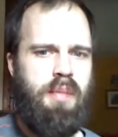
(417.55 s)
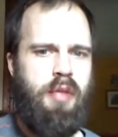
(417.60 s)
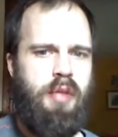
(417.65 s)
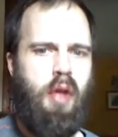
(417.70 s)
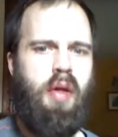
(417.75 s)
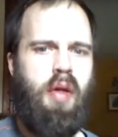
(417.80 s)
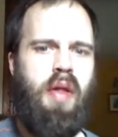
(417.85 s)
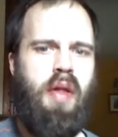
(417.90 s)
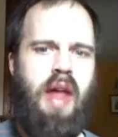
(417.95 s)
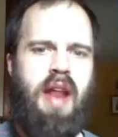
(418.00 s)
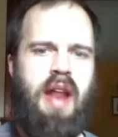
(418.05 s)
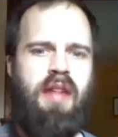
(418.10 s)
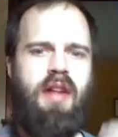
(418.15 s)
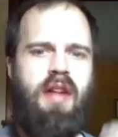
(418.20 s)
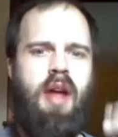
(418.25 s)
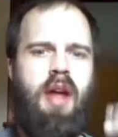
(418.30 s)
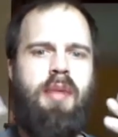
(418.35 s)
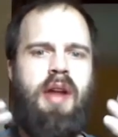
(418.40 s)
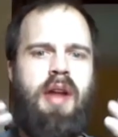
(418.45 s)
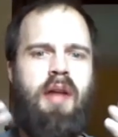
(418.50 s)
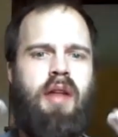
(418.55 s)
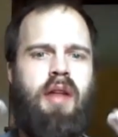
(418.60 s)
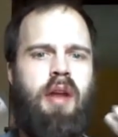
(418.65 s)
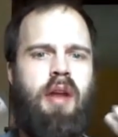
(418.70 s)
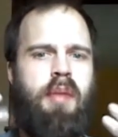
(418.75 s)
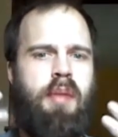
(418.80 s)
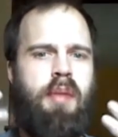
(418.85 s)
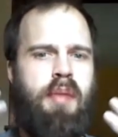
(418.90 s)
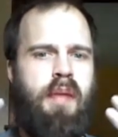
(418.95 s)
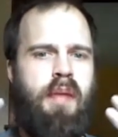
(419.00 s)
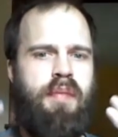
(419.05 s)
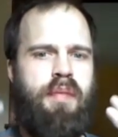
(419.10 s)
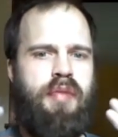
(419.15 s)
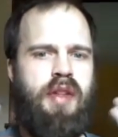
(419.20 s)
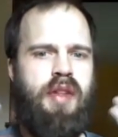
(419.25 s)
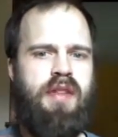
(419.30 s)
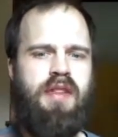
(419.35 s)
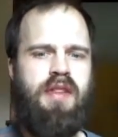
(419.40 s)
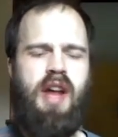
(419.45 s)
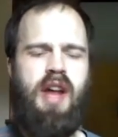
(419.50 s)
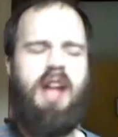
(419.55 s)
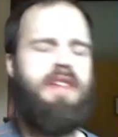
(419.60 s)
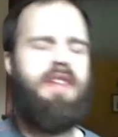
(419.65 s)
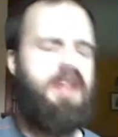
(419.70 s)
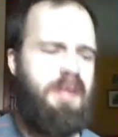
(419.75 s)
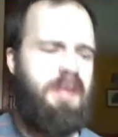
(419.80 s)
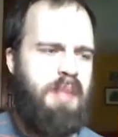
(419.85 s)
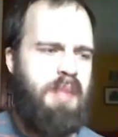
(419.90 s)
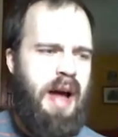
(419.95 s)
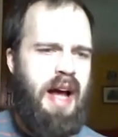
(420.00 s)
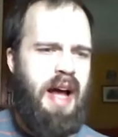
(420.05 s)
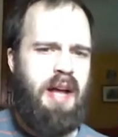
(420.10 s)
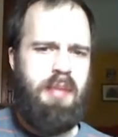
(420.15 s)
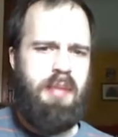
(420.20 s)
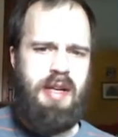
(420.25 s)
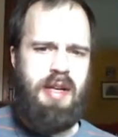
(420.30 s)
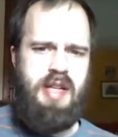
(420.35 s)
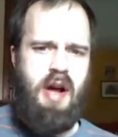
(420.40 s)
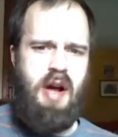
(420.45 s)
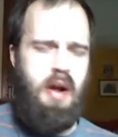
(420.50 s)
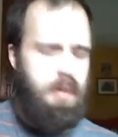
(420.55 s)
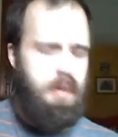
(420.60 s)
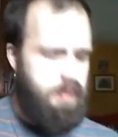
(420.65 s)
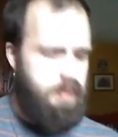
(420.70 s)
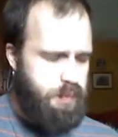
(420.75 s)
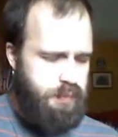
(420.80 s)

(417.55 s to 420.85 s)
Although that is calming down a little bit, but the sides of the back of my tongue